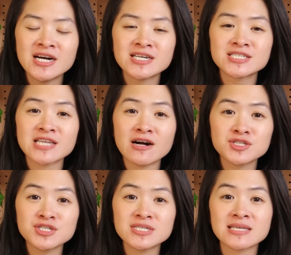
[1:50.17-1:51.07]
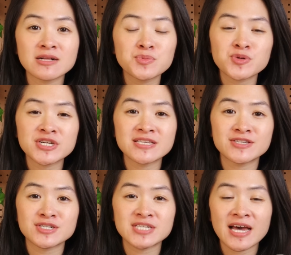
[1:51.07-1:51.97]
Stalogy celebrated
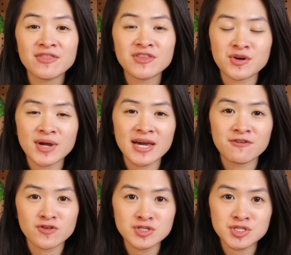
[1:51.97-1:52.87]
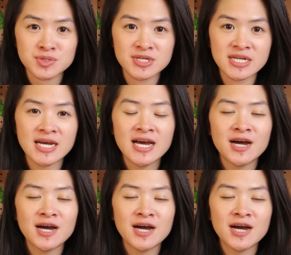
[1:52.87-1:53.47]
their 10th year anniversary.